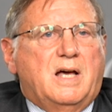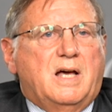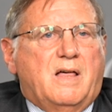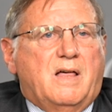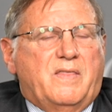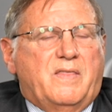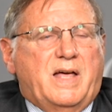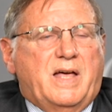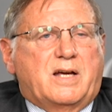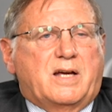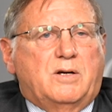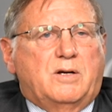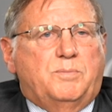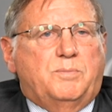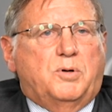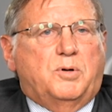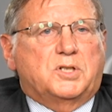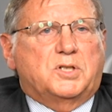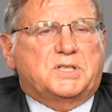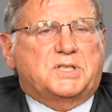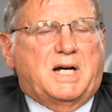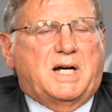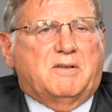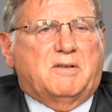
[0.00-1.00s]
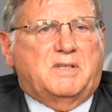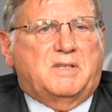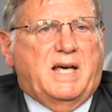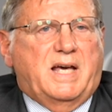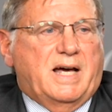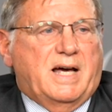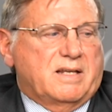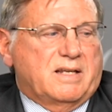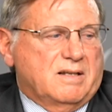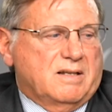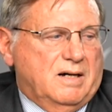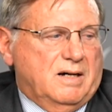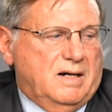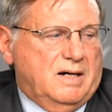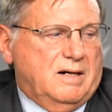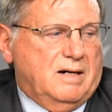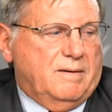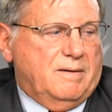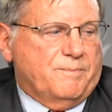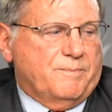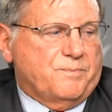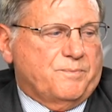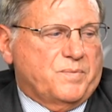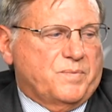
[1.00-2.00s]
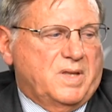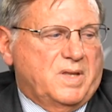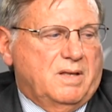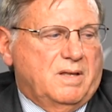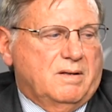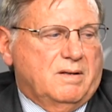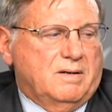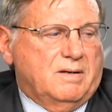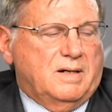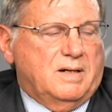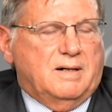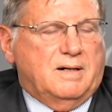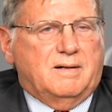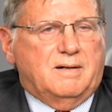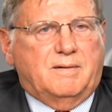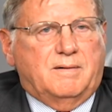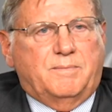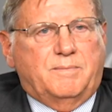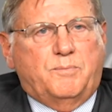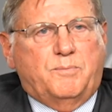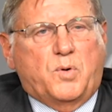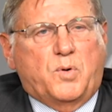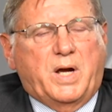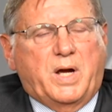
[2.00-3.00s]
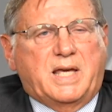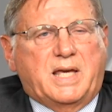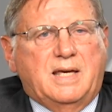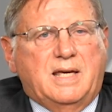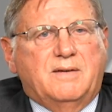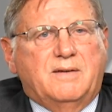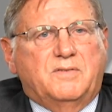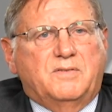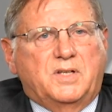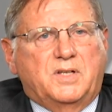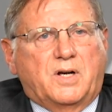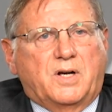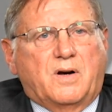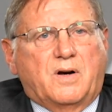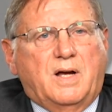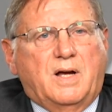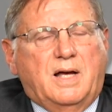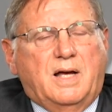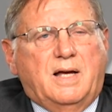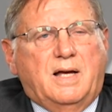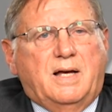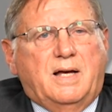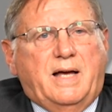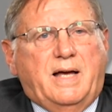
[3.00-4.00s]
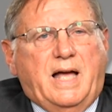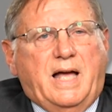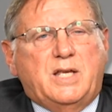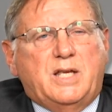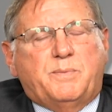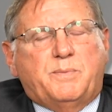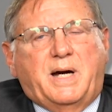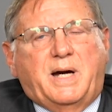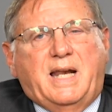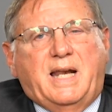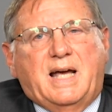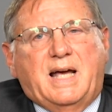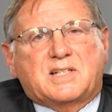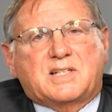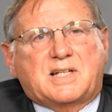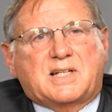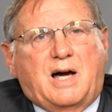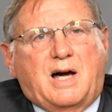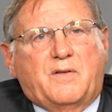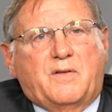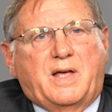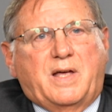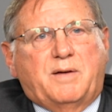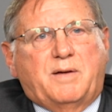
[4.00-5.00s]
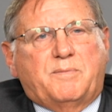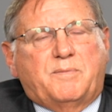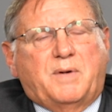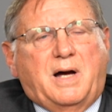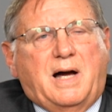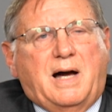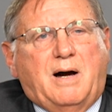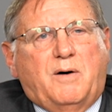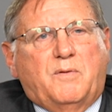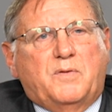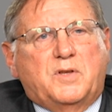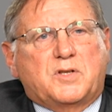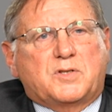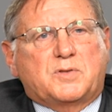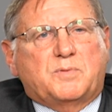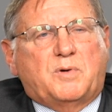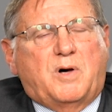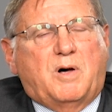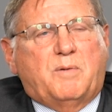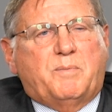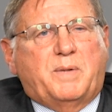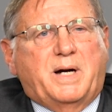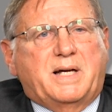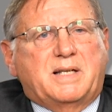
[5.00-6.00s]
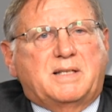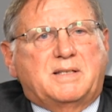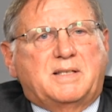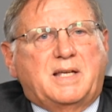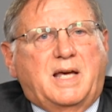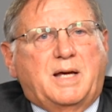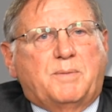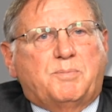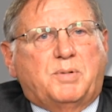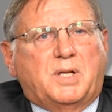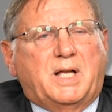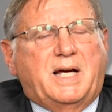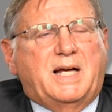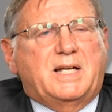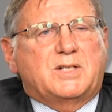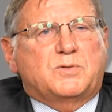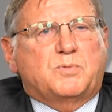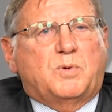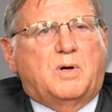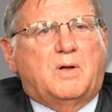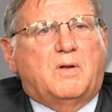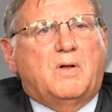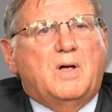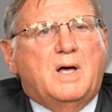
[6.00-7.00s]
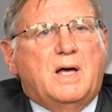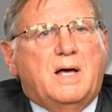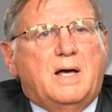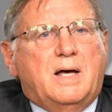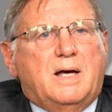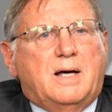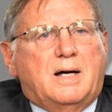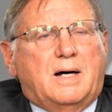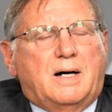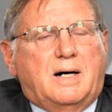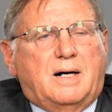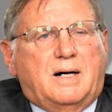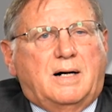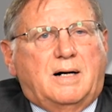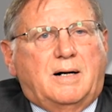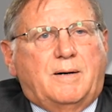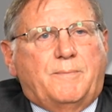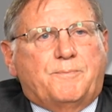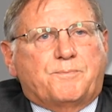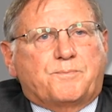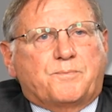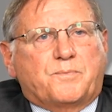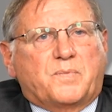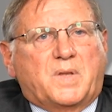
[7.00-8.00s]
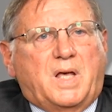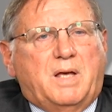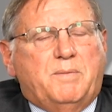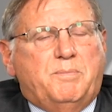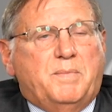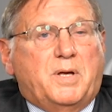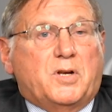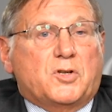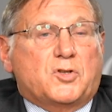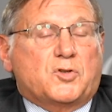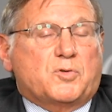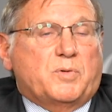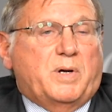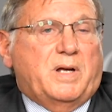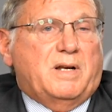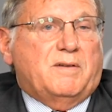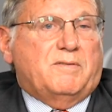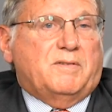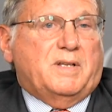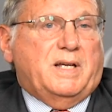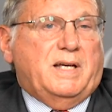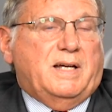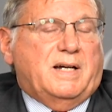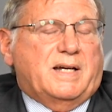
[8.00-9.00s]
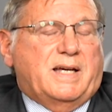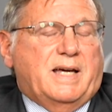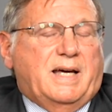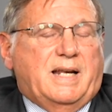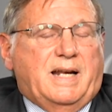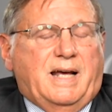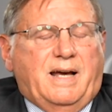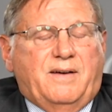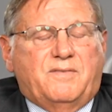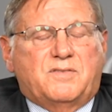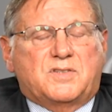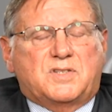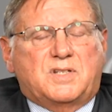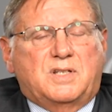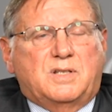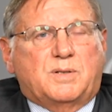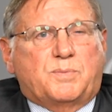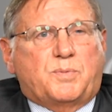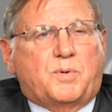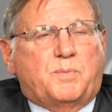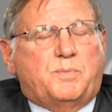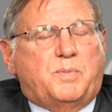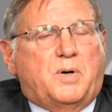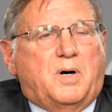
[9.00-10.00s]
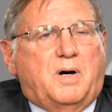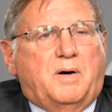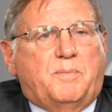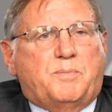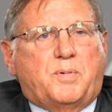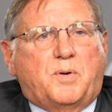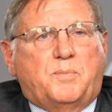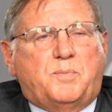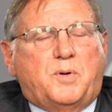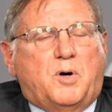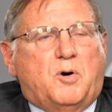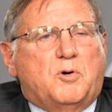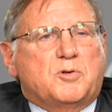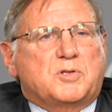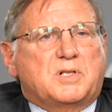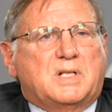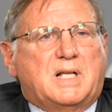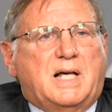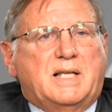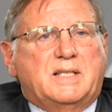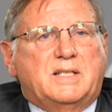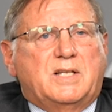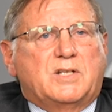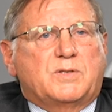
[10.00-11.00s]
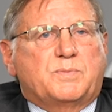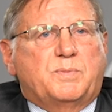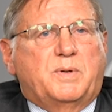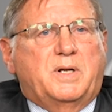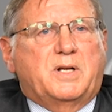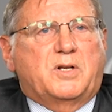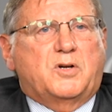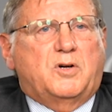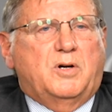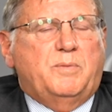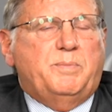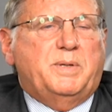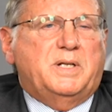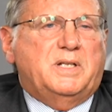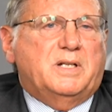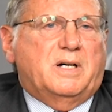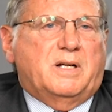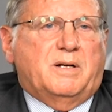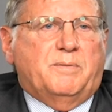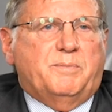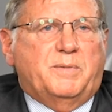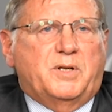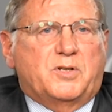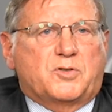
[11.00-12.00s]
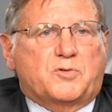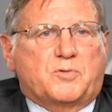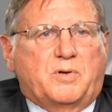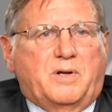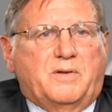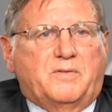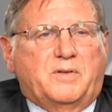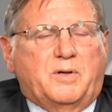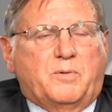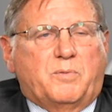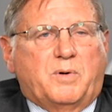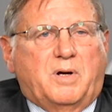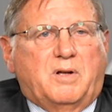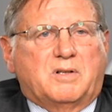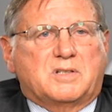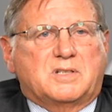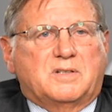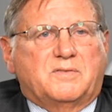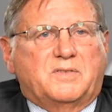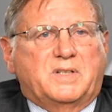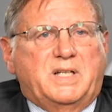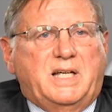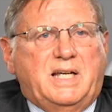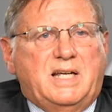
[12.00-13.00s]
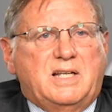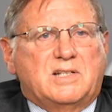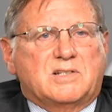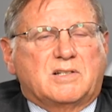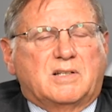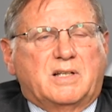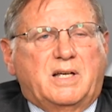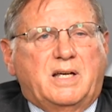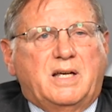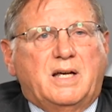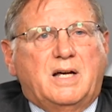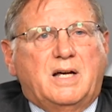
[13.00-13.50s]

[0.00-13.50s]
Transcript: that could push out that break-even year. And you might ask how this all might take place. Well, administratively, again, I haven't seen the proposal on this, but it could be done administratively relatively easily,